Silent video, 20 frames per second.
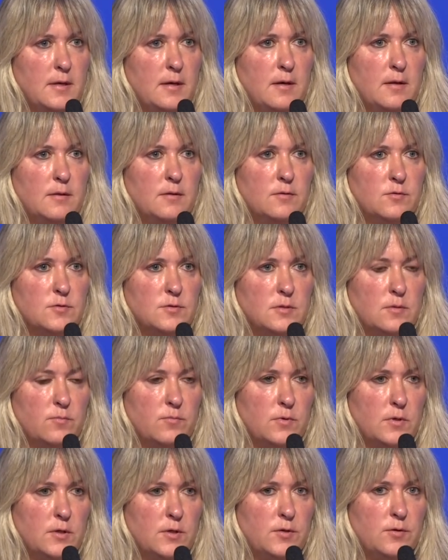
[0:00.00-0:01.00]
And there's some
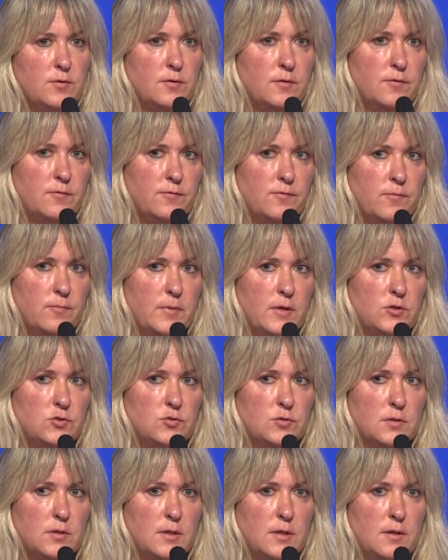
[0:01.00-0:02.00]
really good
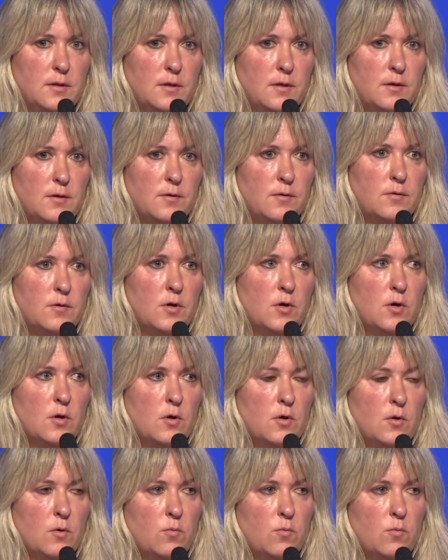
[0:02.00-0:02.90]
information in there